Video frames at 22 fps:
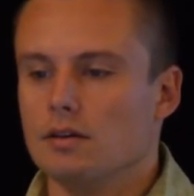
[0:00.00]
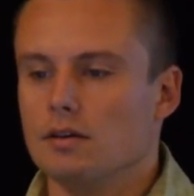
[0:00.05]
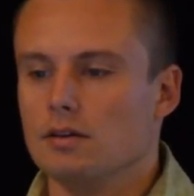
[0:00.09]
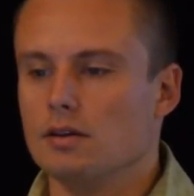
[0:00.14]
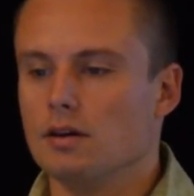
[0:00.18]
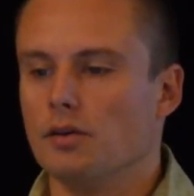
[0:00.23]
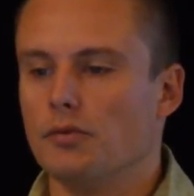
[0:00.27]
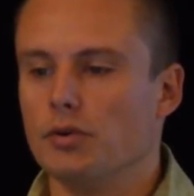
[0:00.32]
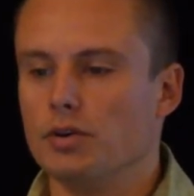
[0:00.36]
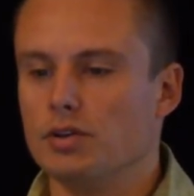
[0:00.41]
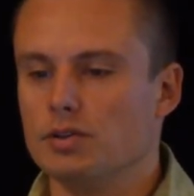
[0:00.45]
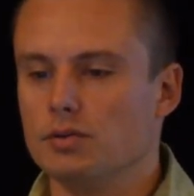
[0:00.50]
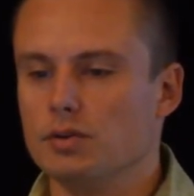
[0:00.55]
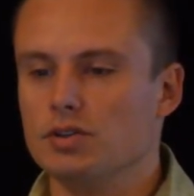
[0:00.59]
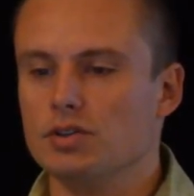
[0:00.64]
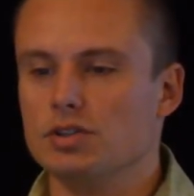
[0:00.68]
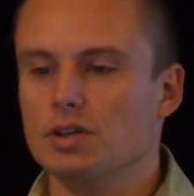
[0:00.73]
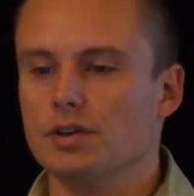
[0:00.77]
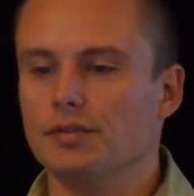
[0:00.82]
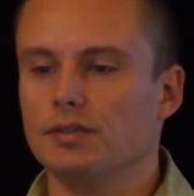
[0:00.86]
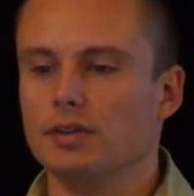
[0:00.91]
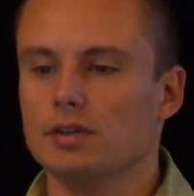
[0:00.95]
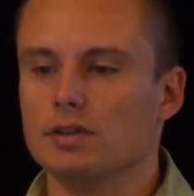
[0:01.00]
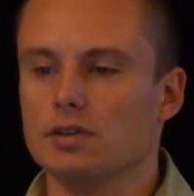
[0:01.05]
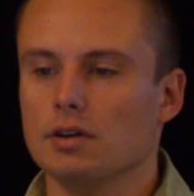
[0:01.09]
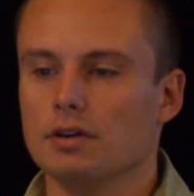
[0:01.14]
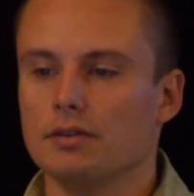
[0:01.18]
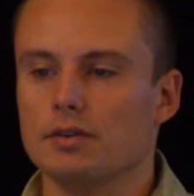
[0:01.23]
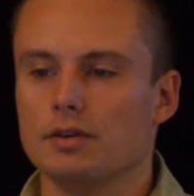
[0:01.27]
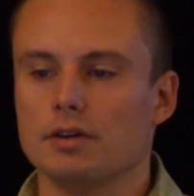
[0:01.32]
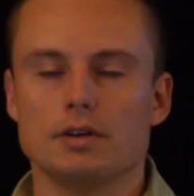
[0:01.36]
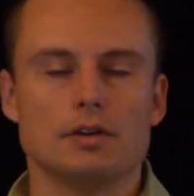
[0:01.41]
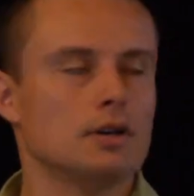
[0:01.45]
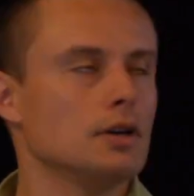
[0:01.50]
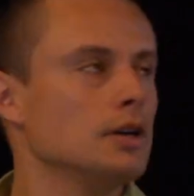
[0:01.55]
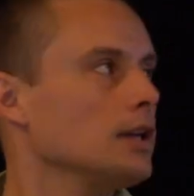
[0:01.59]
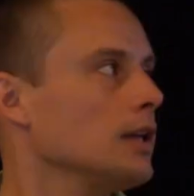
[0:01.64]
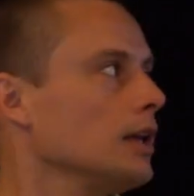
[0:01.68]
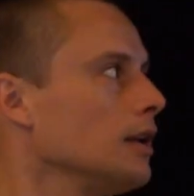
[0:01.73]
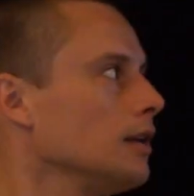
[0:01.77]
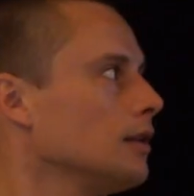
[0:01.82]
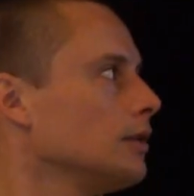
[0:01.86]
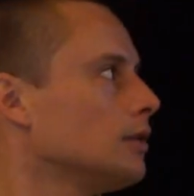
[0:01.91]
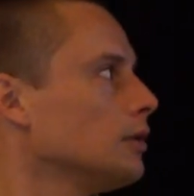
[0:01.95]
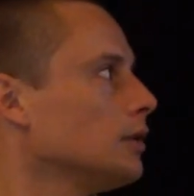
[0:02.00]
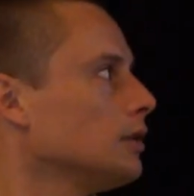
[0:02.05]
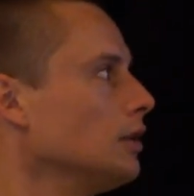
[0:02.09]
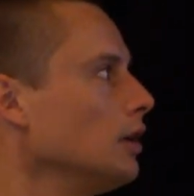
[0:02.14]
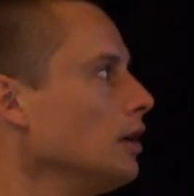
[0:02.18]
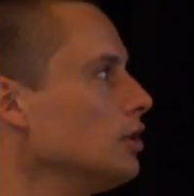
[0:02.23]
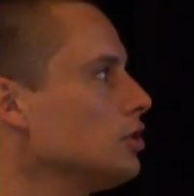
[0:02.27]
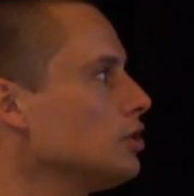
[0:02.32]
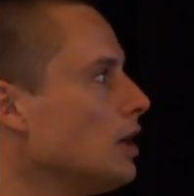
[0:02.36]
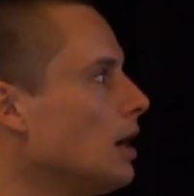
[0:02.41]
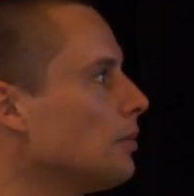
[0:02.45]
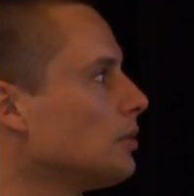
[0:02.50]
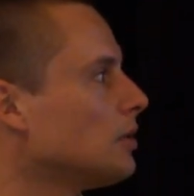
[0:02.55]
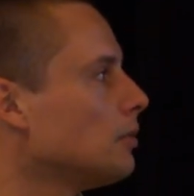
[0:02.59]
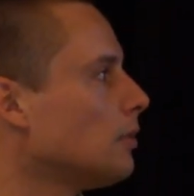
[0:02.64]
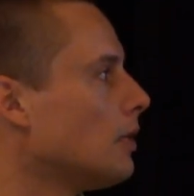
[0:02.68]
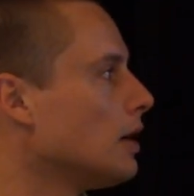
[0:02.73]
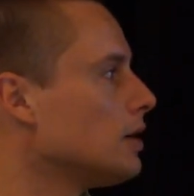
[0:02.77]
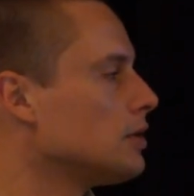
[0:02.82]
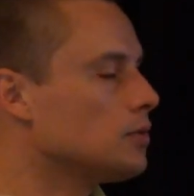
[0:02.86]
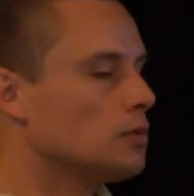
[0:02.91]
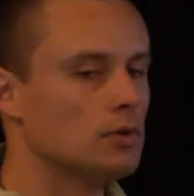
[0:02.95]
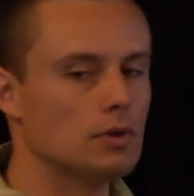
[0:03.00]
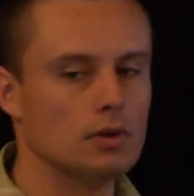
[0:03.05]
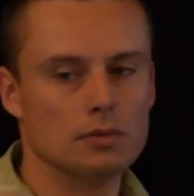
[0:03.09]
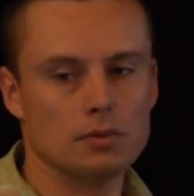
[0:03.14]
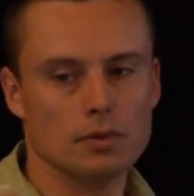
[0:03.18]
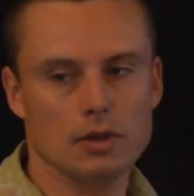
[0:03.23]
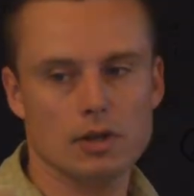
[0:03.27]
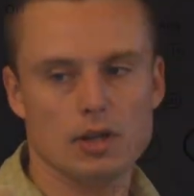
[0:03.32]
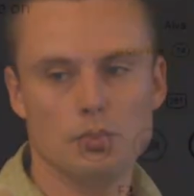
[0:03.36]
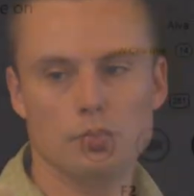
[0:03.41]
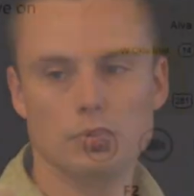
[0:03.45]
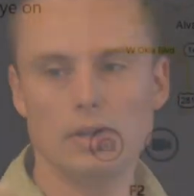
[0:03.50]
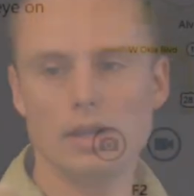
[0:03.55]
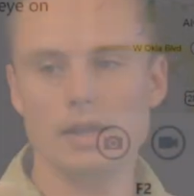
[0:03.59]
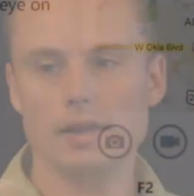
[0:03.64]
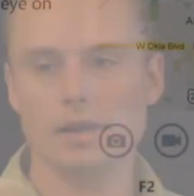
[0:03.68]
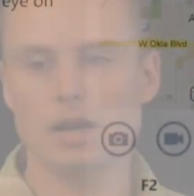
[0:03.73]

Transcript: So if we shift this over, again, into a touch-optimized world, we're going to apply